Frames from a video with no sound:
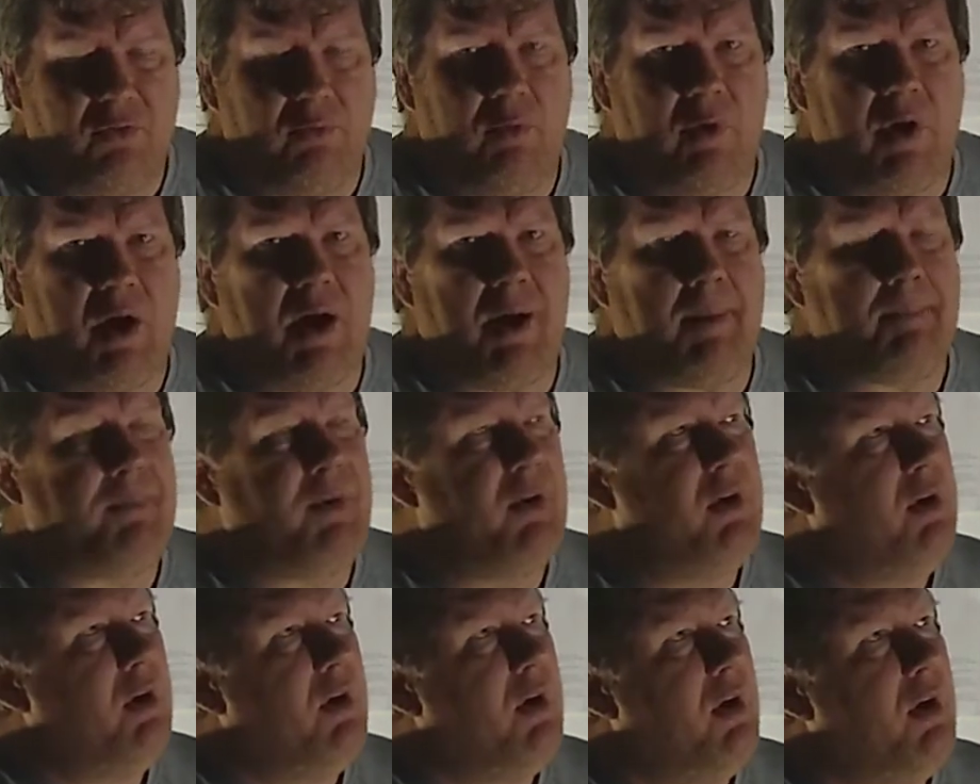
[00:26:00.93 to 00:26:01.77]

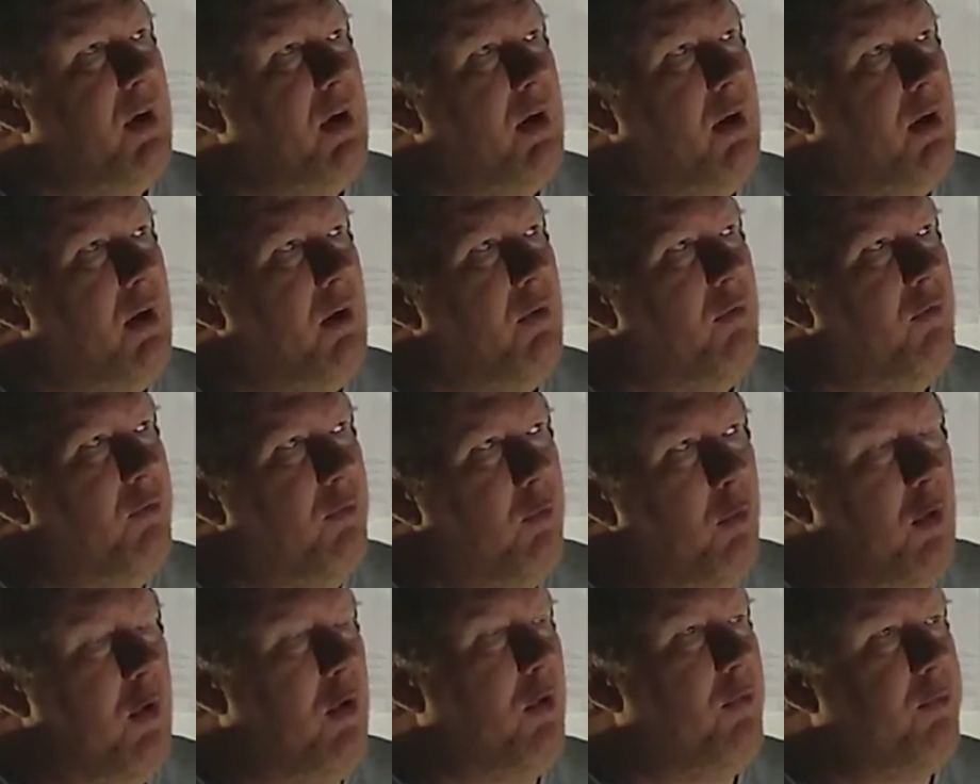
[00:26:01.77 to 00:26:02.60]
swap
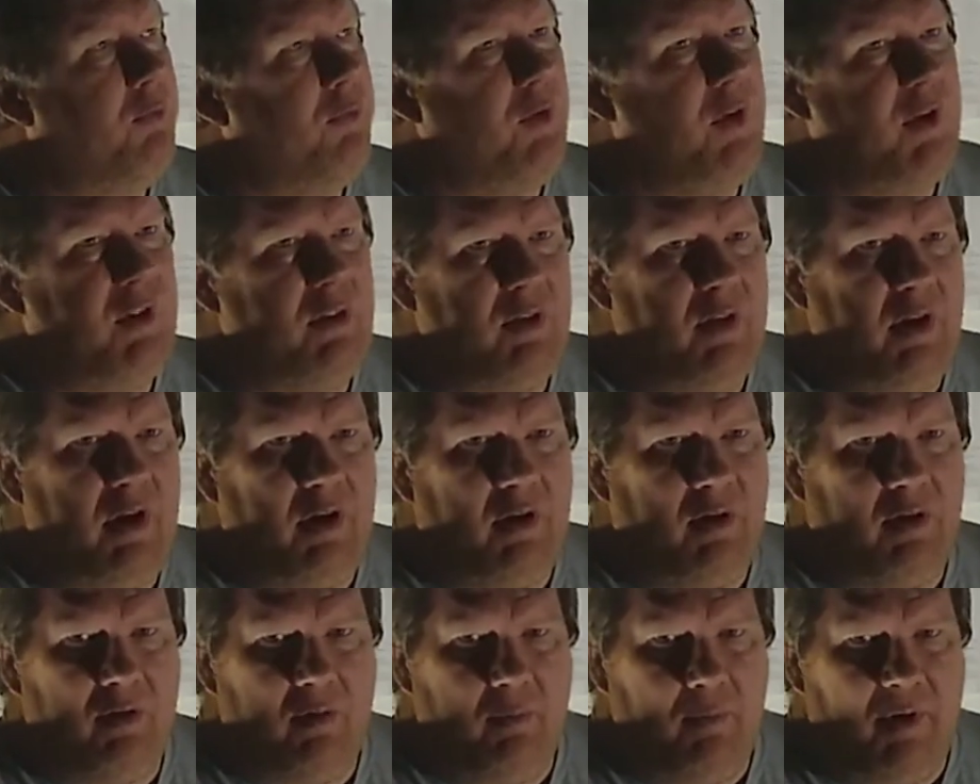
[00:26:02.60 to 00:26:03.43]
Wolf in
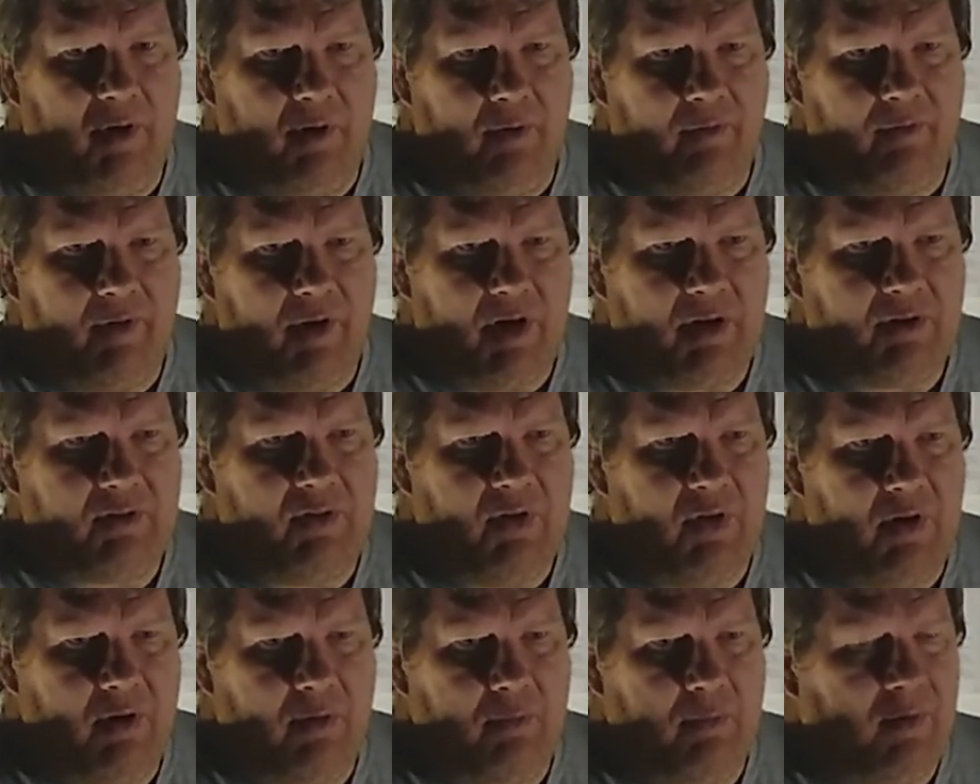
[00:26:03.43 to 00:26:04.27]
there in the middle of
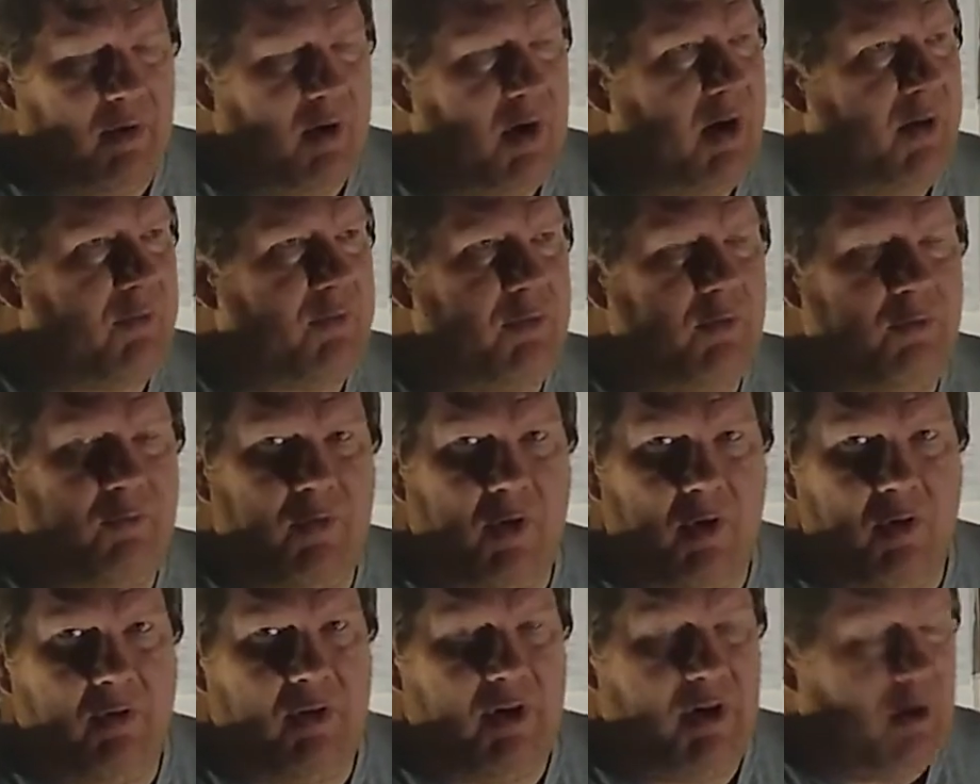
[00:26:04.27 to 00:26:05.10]
October after
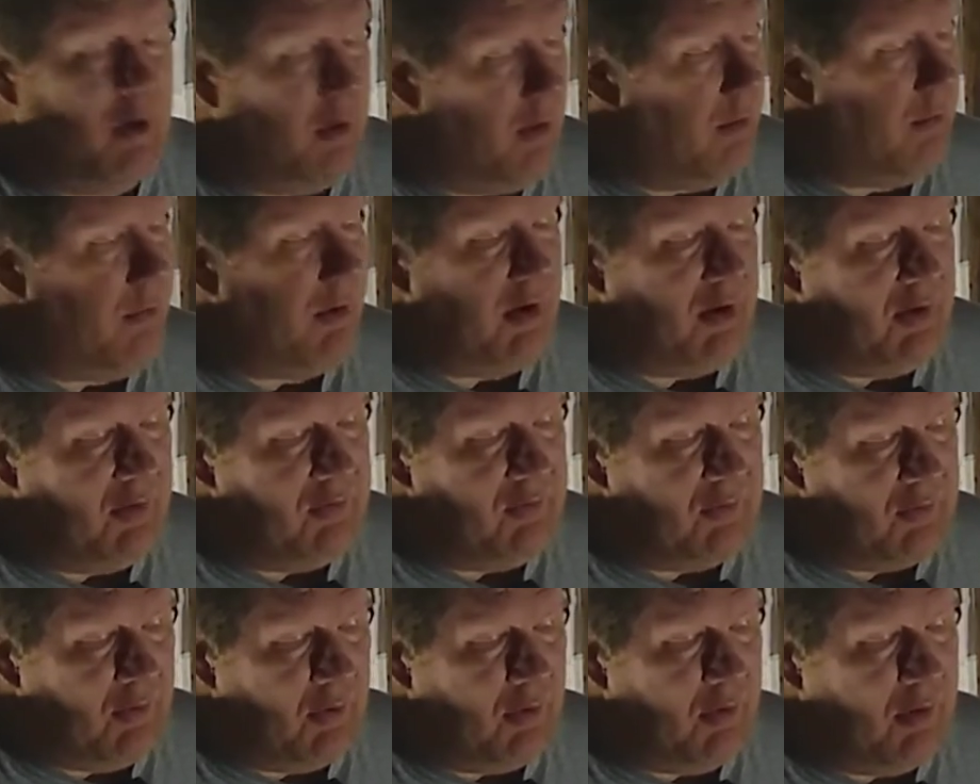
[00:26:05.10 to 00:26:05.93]
voting already
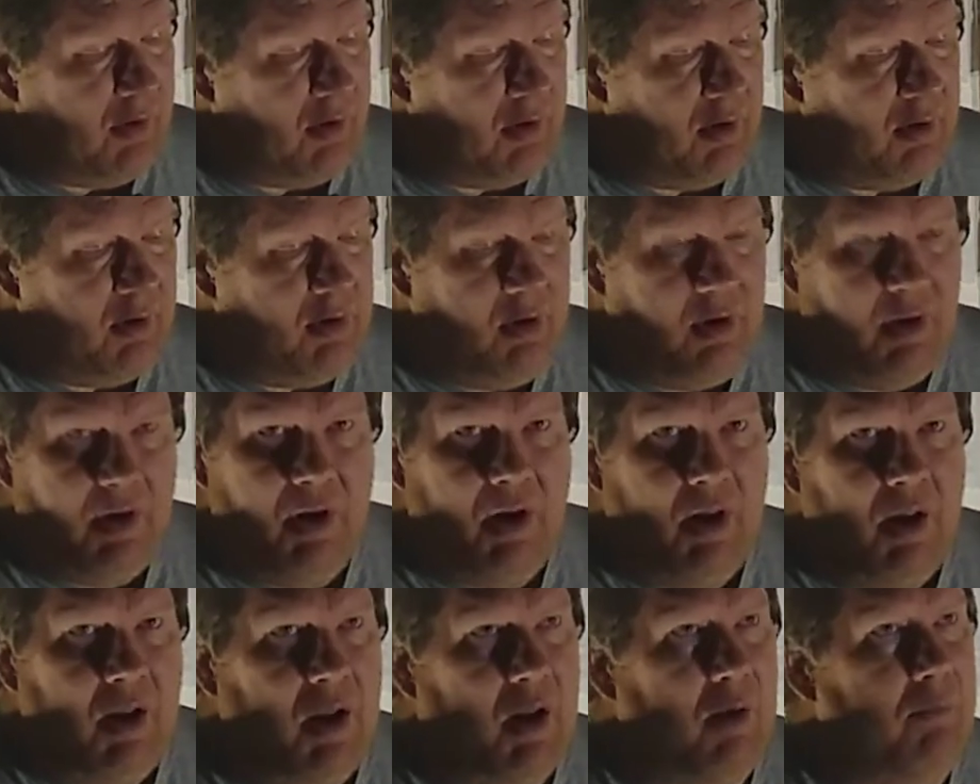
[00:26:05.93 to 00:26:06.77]
started
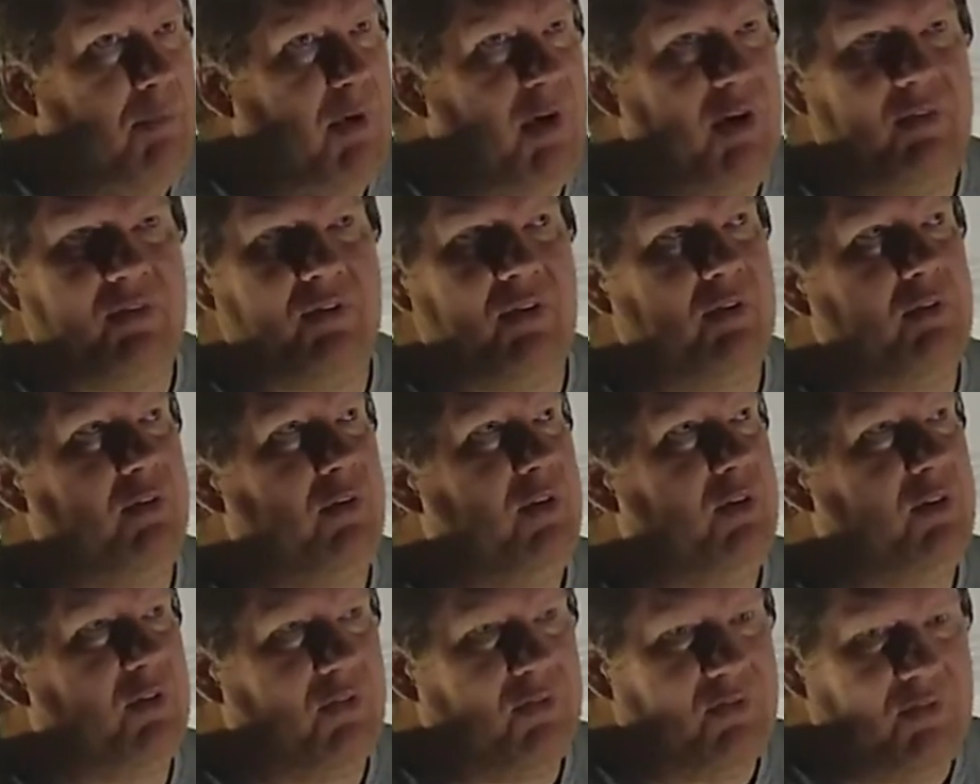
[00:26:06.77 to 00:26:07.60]
and
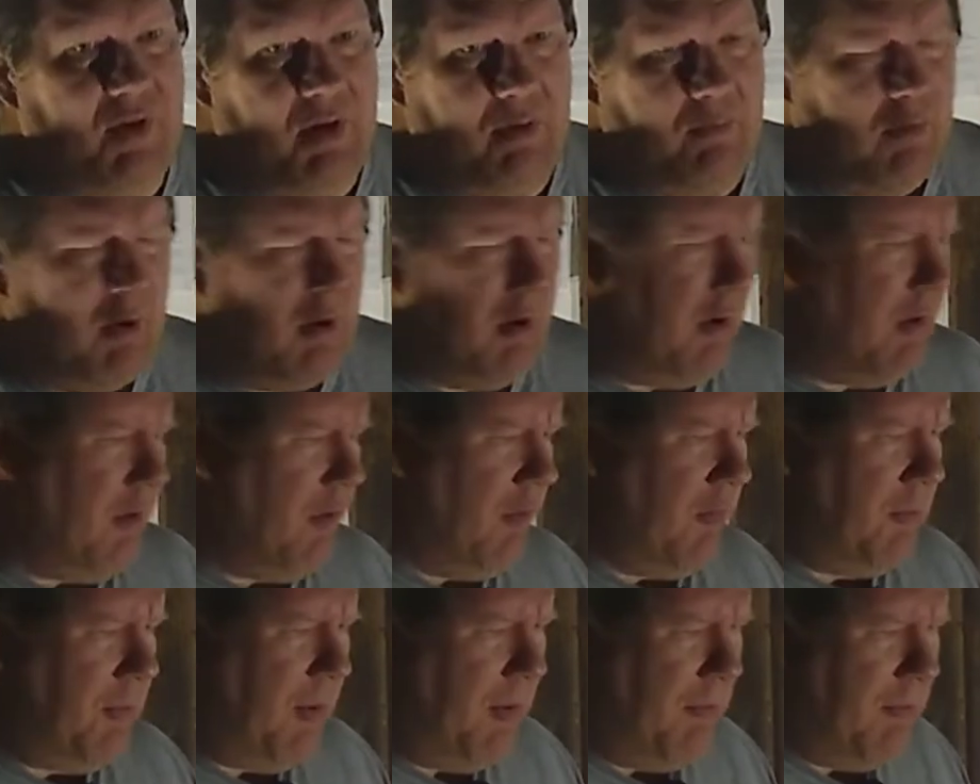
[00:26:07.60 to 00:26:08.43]
basically just say, well, all
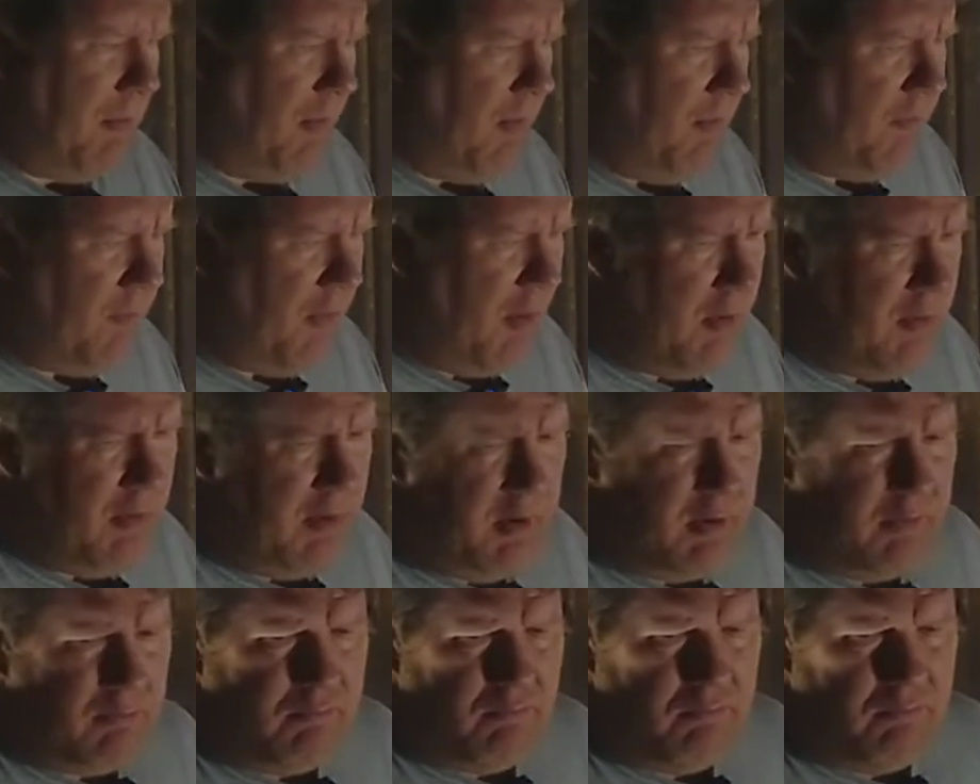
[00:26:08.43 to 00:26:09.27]
those people that
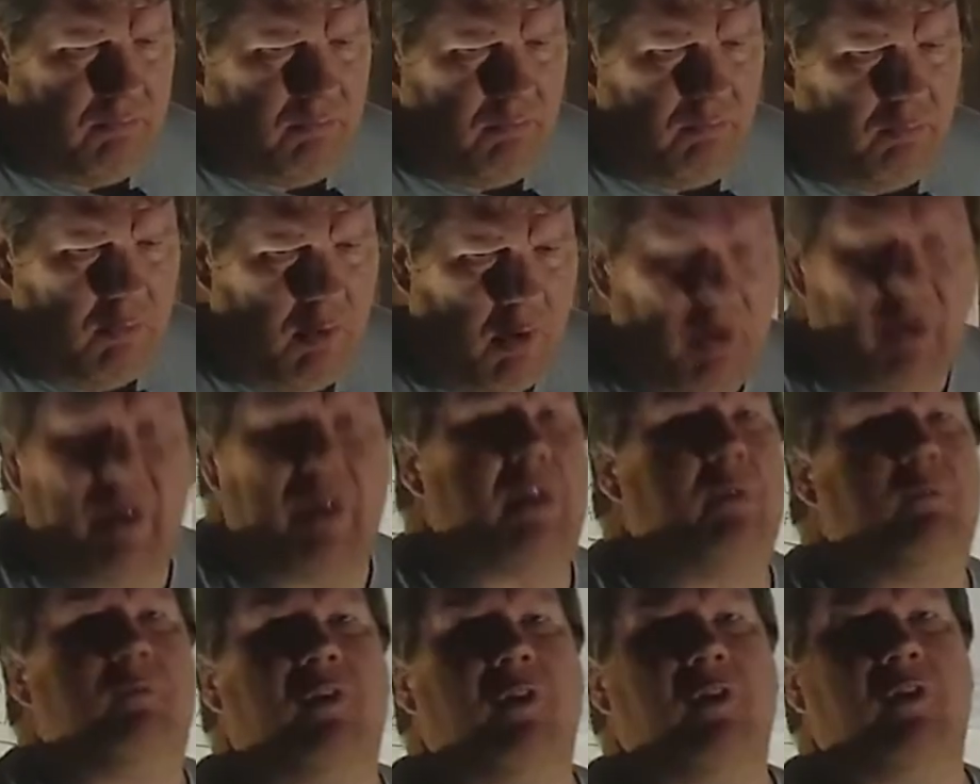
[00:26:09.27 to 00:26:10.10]
voted, we'll
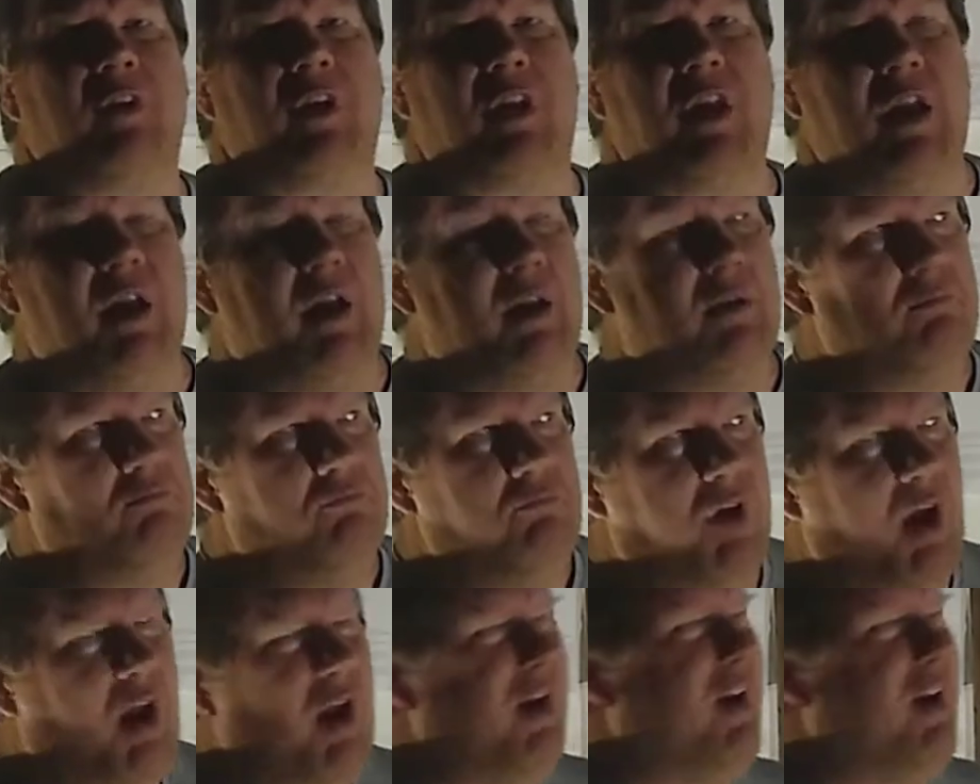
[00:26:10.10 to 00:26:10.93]
let them vote again.